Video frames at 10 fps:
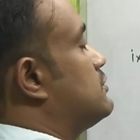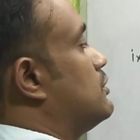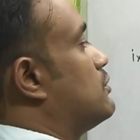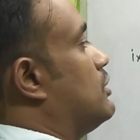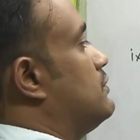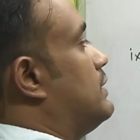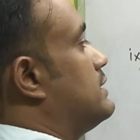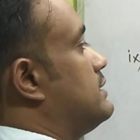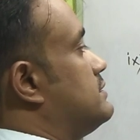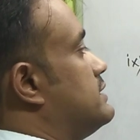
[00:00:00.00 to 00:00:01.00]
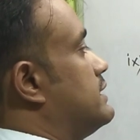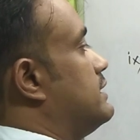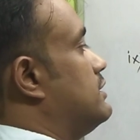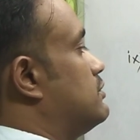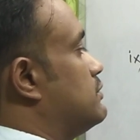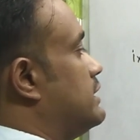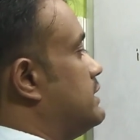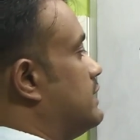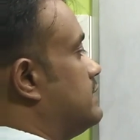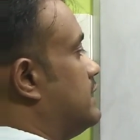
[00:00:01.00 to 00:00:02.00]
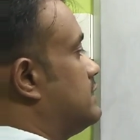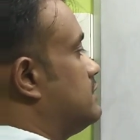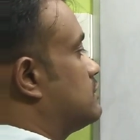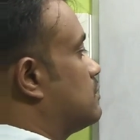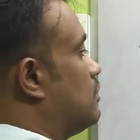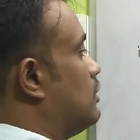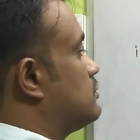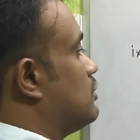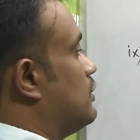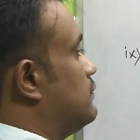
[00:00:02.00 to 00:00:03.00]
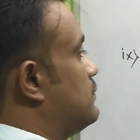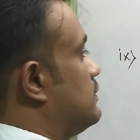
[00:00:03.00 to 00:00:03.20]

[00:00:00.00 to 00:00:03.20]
convert this degree into radian. That is cos of